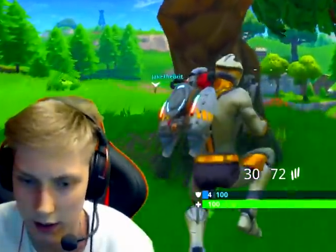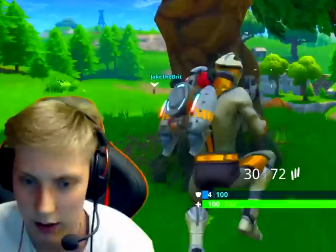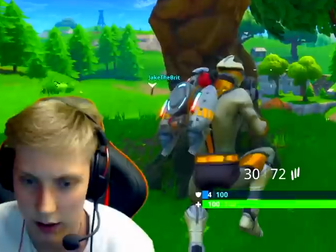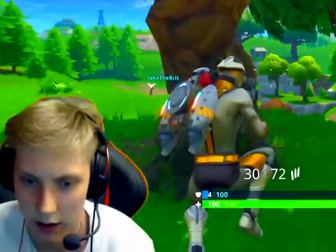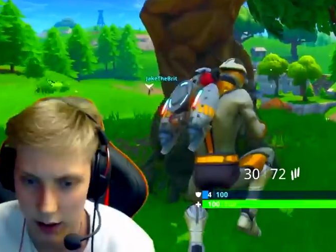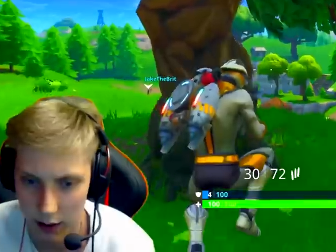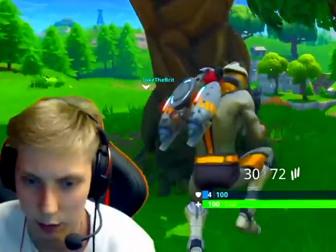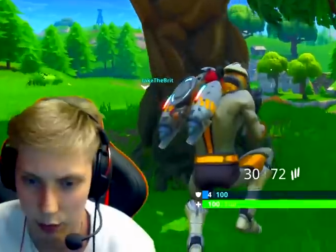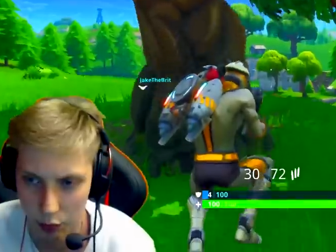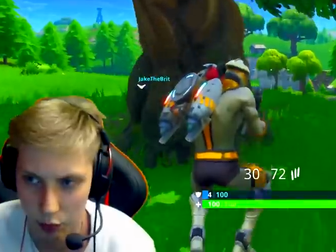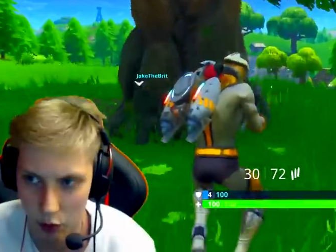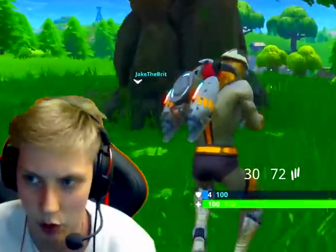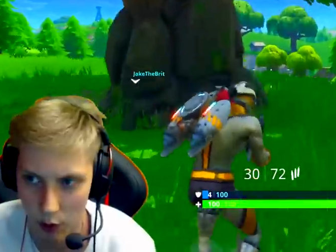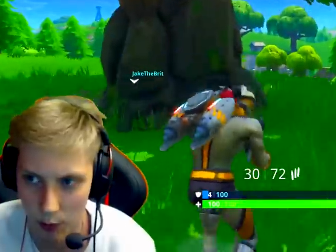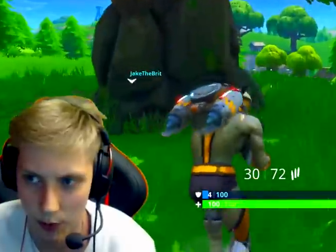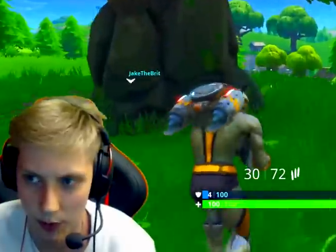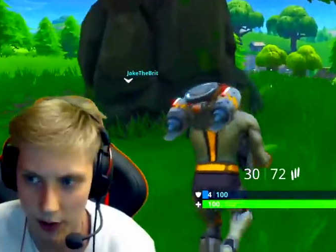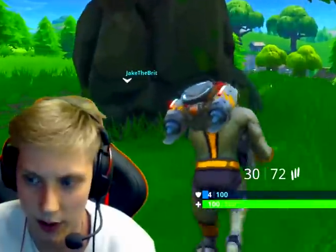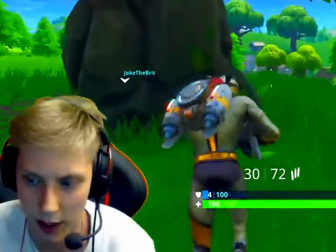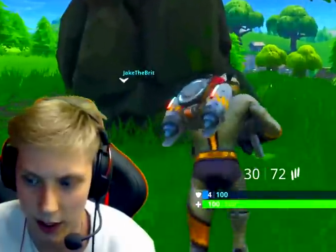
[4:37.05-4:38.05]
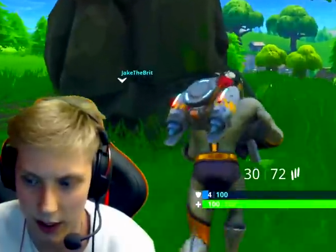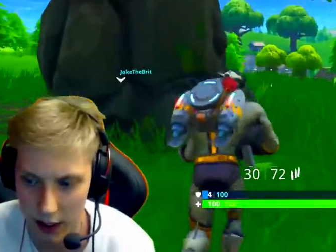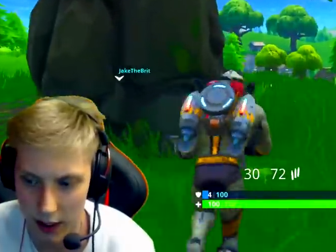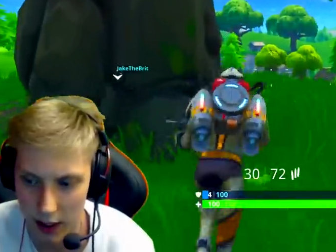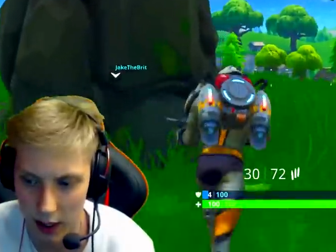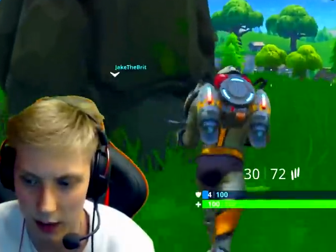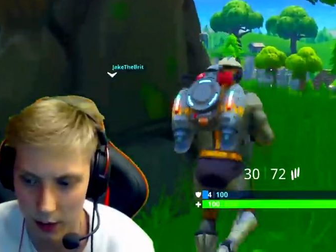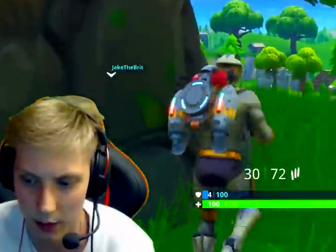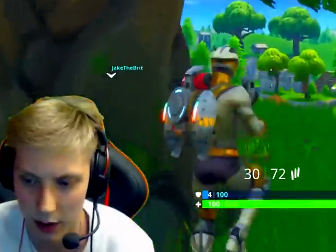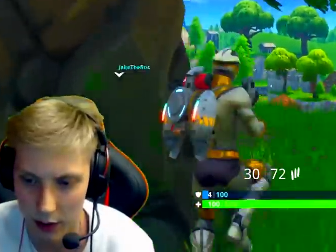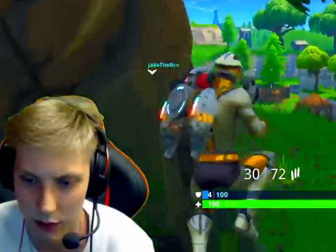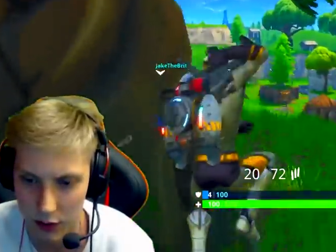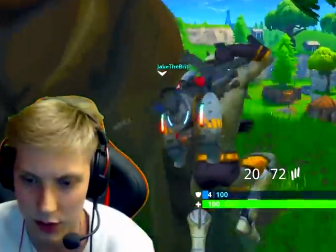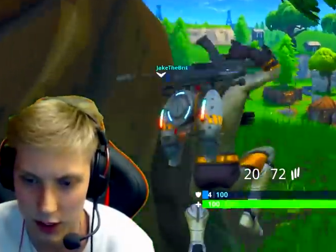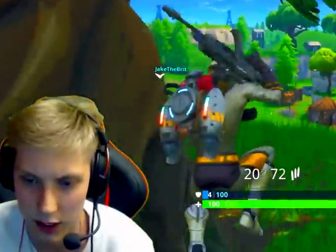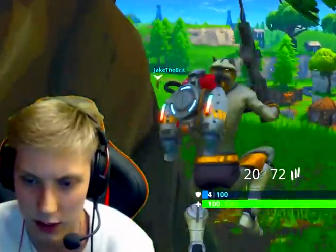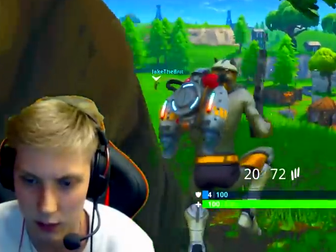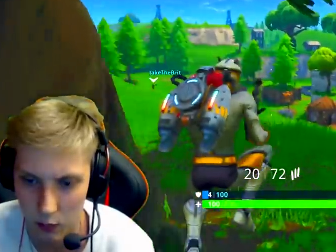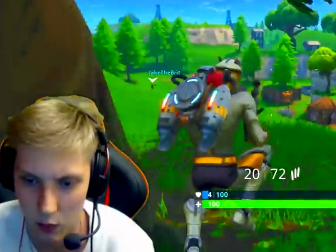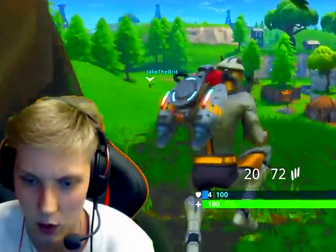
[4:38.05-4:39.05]
Like proper geared up. Like I was
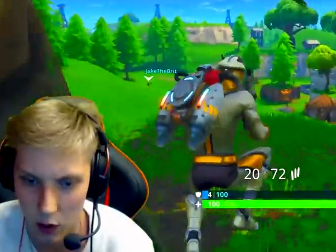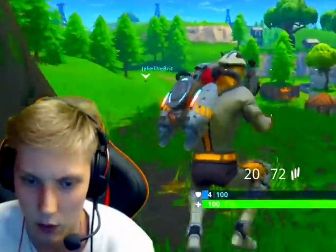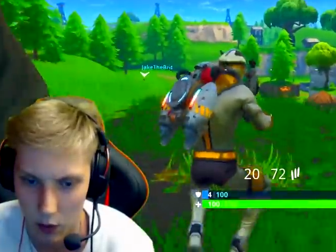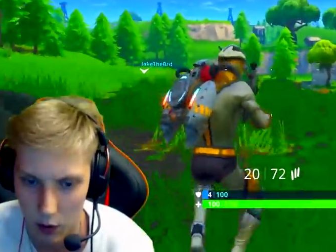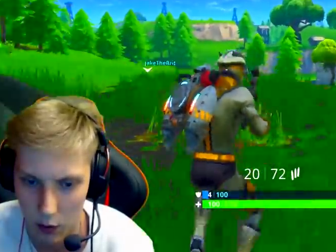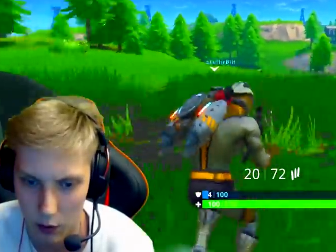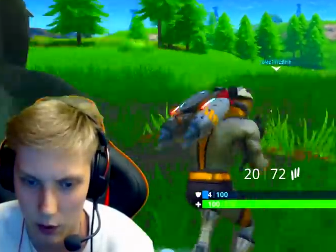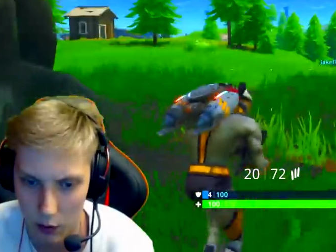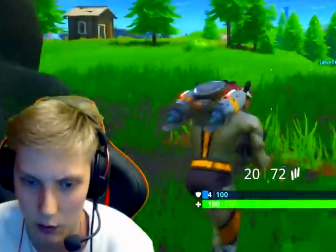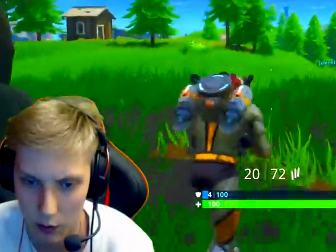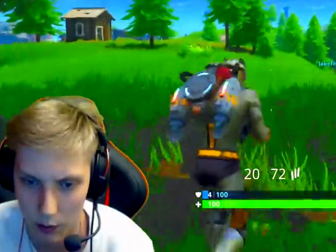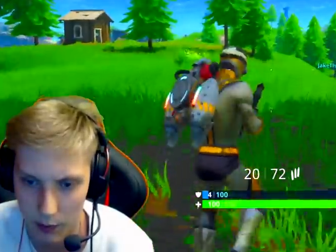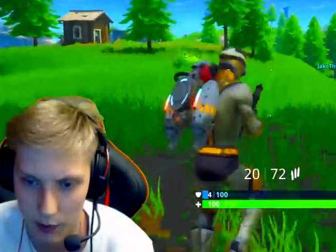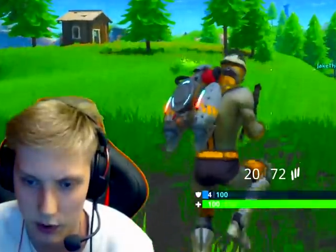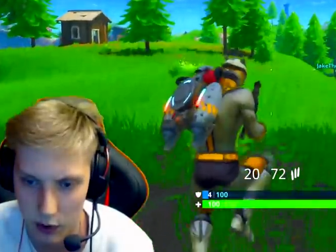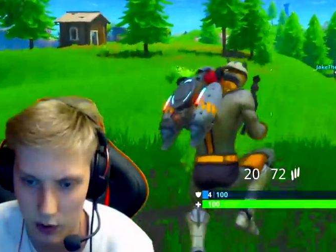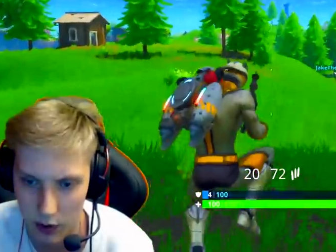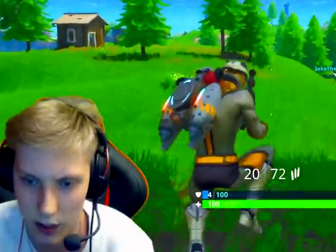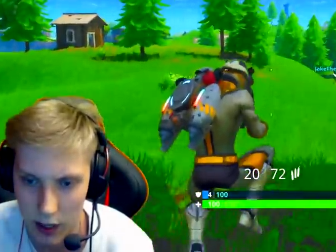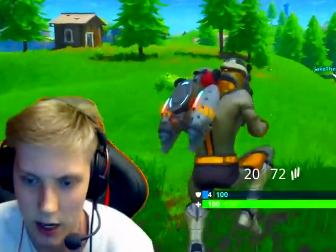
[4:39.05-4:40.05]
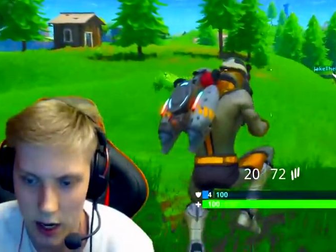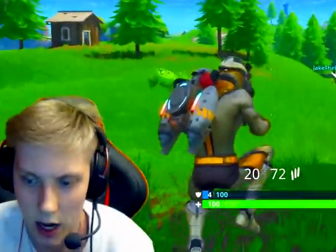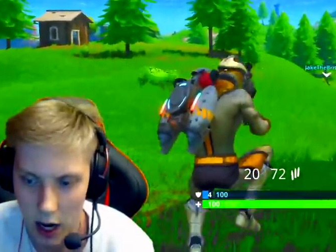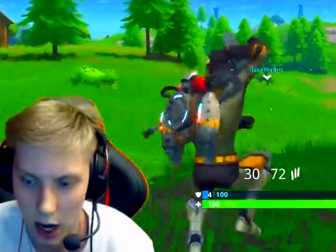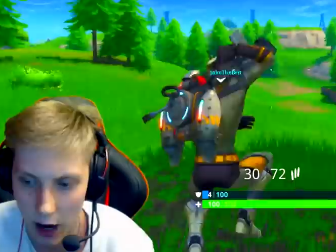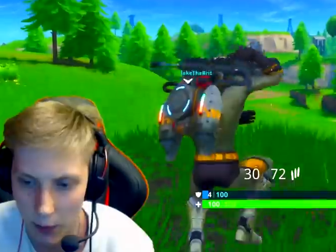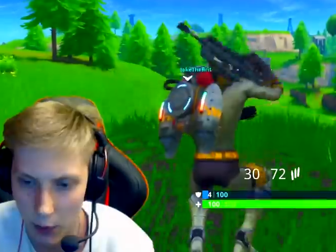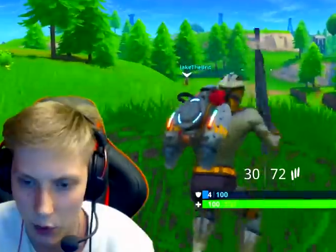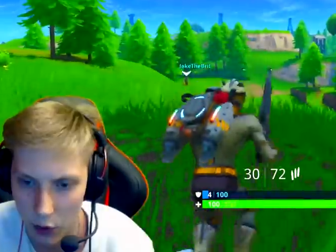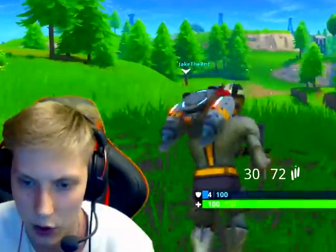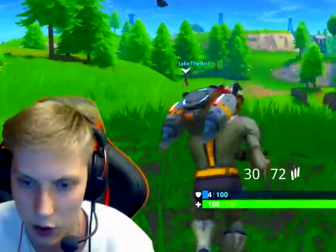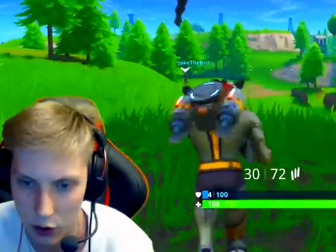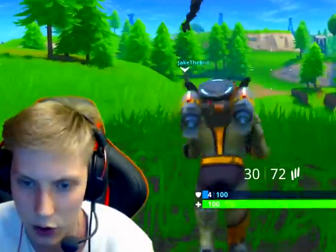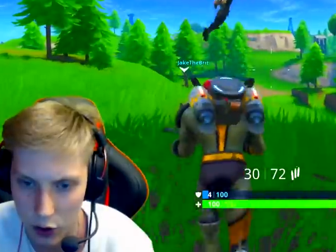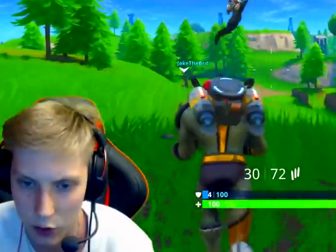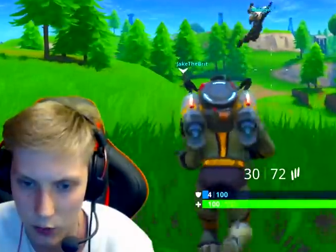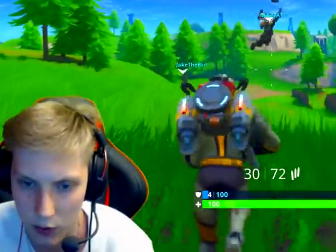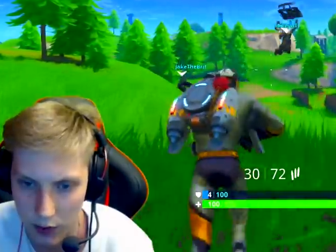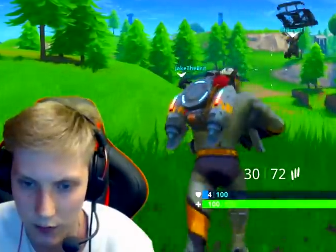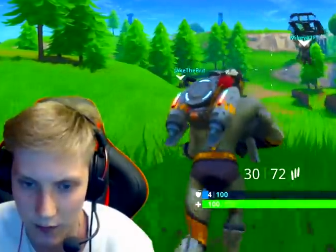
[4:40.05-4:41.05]
thinking, whoa, whoa, whoa, what am I doing? I'm not used
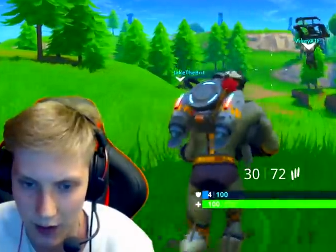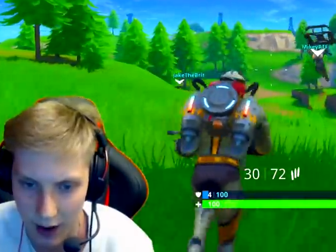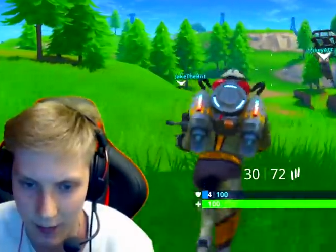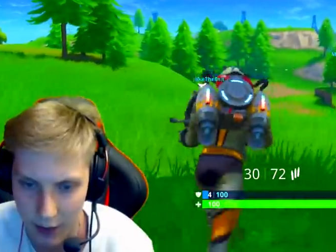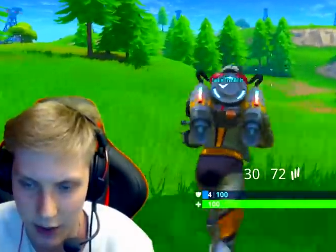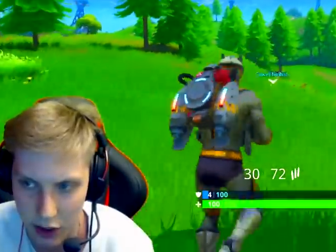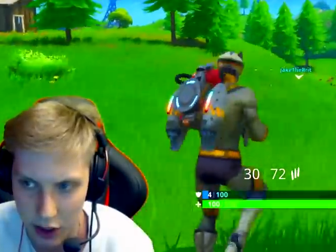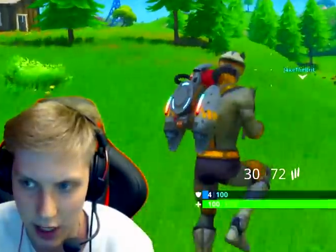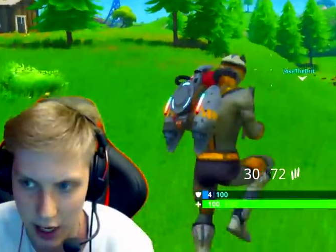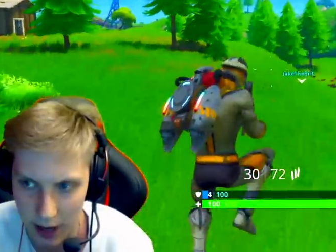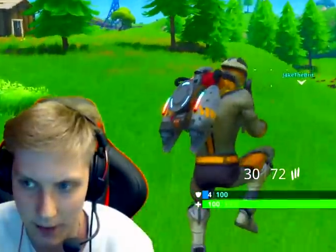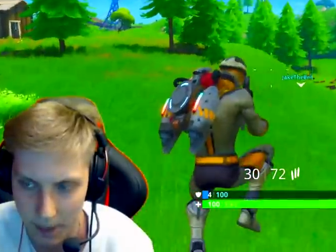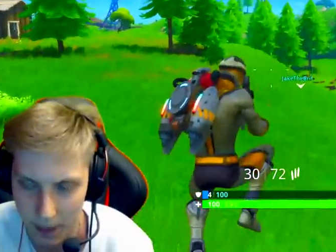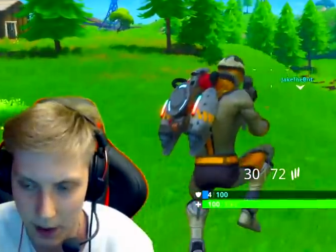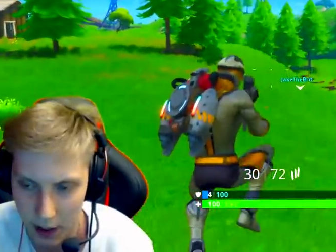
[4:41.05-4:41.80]
with the FAMAS yet.